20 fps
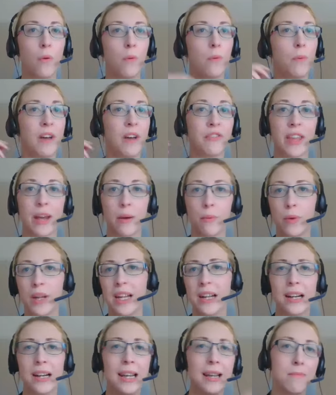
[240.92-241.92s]
whether they're
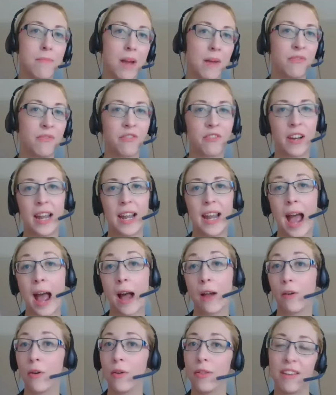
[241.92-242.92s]
weekly, monthly,
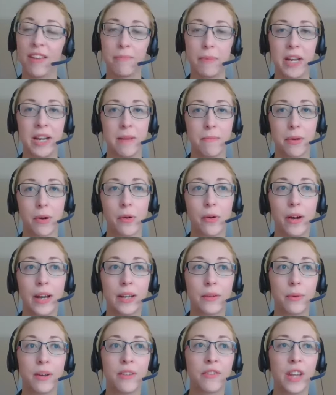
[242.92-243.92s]
how long they've been
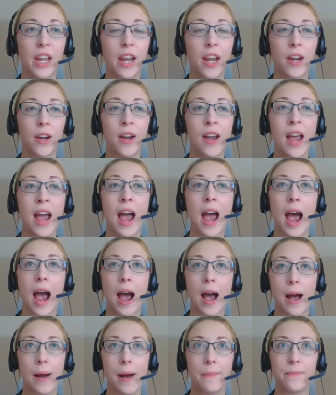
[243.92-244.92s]
employed with you,
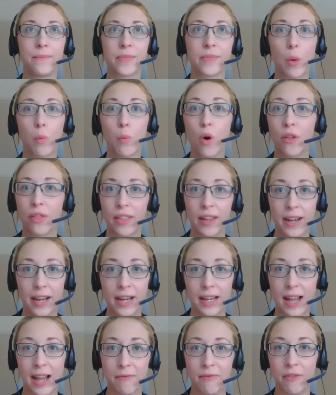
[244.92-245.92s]

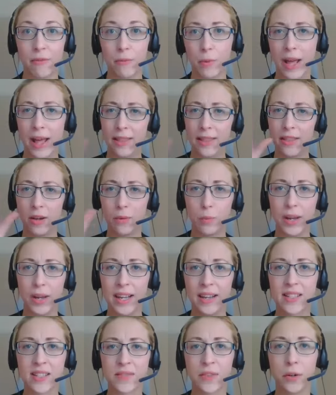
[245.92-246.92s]
where the
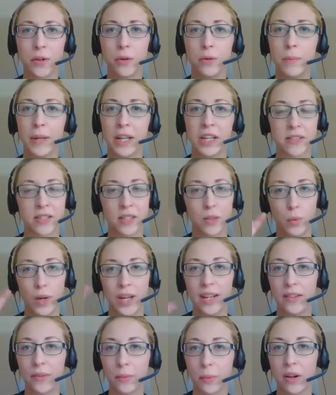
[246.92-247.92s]
weeks fall, because the
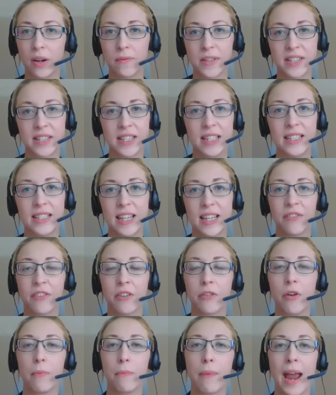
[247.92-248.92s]
weeks will obviously
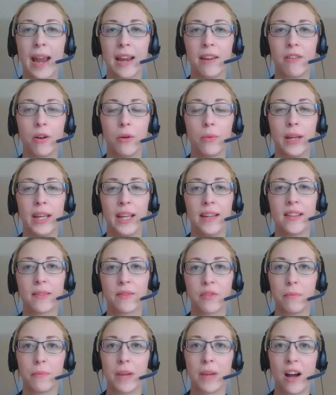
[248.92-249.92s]
differ on payroll weeks
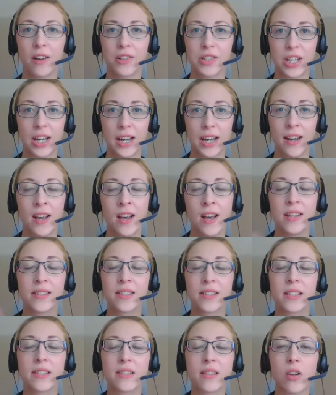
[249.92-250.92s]
from last year.
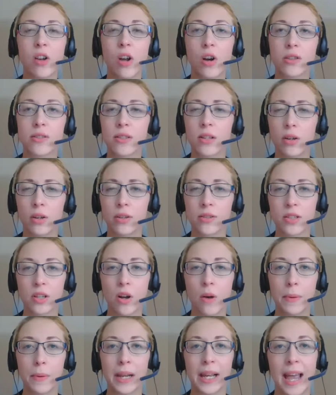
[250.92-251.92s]
So there's lots and lots of
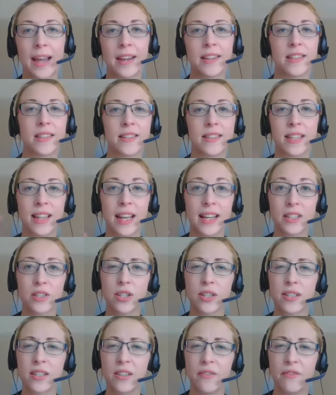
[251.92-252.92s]
complications. So that's
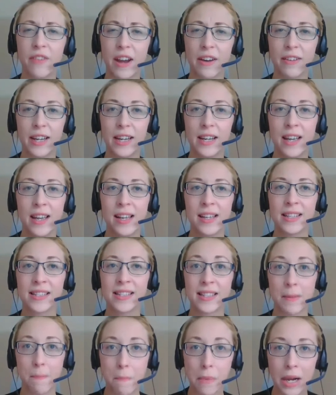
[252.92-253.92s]
just a very
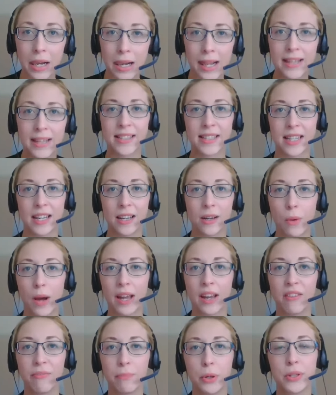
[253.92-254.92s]
simplistic
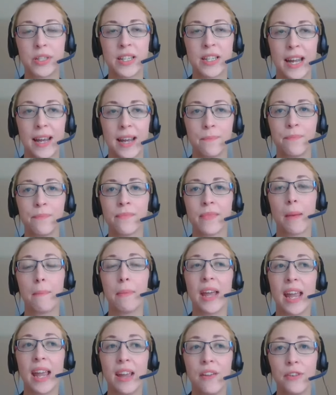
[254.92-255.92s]
way of putting it.
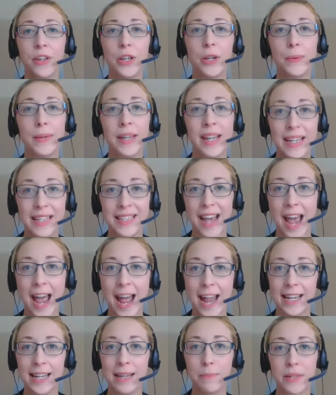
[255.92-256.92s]
But if you need
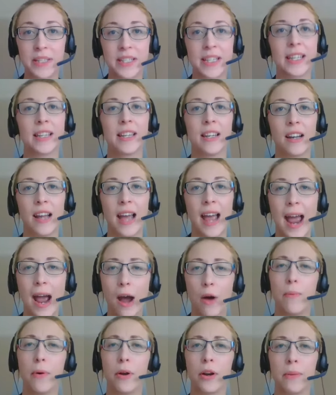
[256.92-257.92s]
any particular
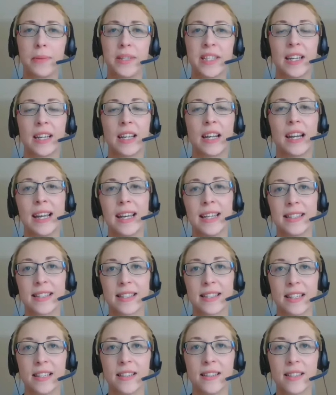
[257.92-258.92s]
help on a particular
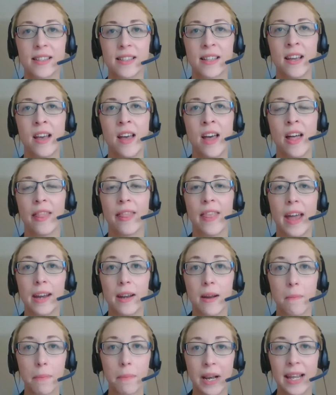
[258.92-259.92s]
instance,
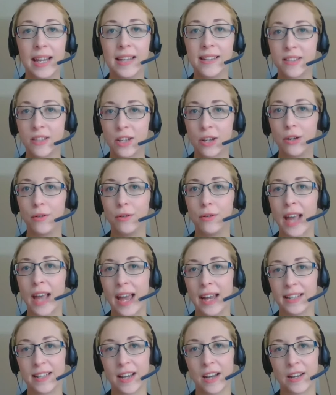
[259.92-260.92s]
then please do
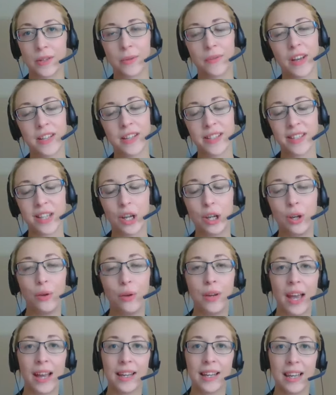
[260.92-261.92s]
get in touch with us. So you
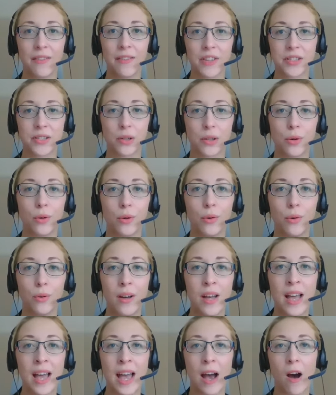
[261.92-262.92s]
can give us a call
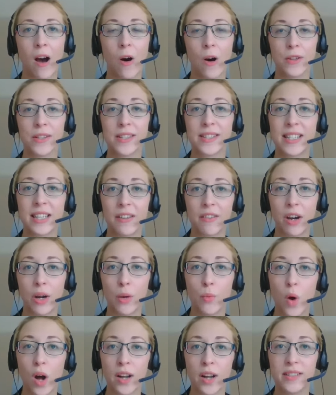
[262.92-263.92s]
on
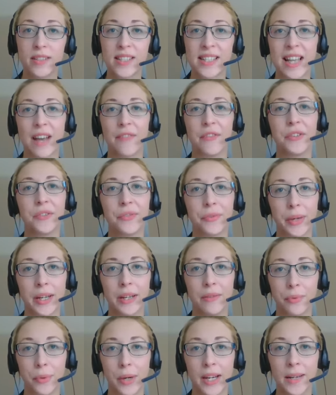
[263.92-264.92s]

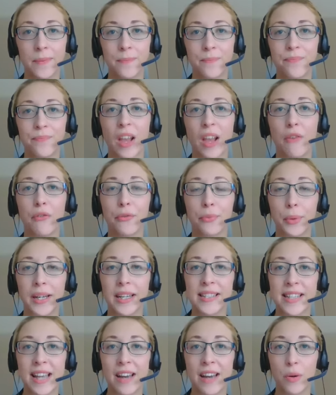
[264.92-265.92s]
01733
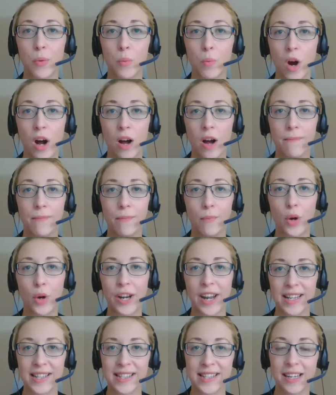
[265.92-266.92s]
371
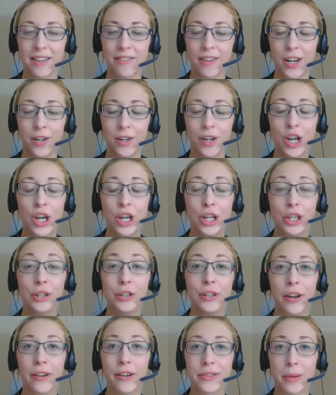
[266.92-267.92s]
180. You
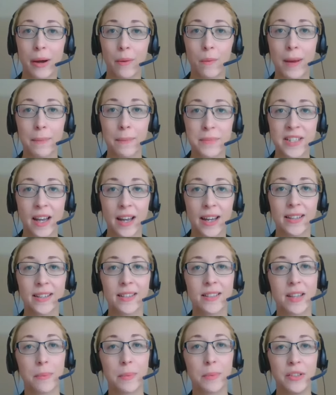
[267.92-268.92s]
can go to our website,
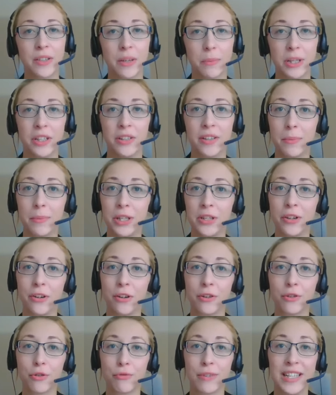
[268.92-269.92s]

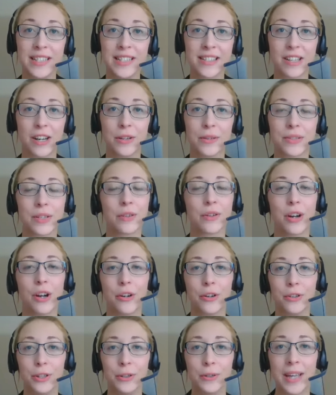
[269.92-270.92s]

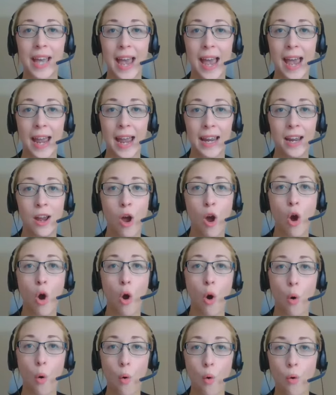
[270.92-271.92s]
www.greenstones.co.uk,
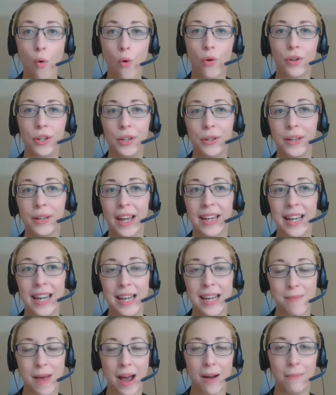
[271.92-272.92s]
or you can
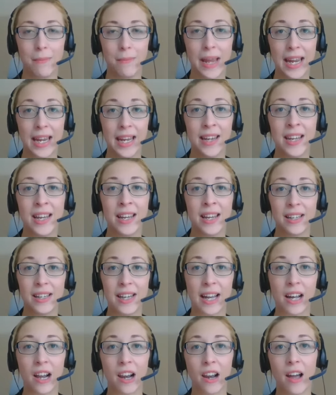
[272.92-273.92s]
email me,
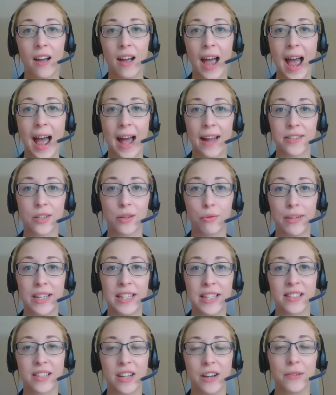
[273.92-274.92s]

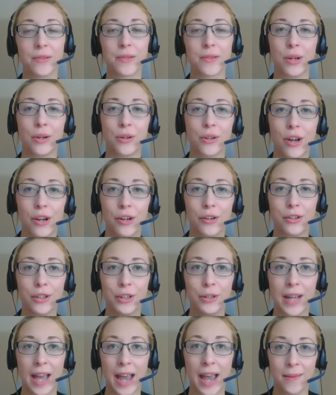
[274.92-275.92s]

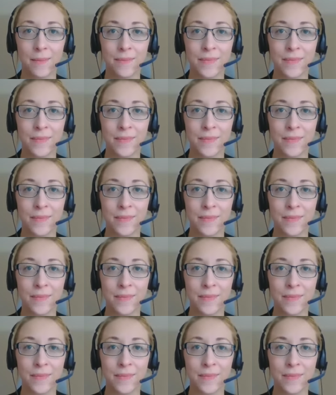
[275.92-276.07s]
nicola@greenstones.co.uk.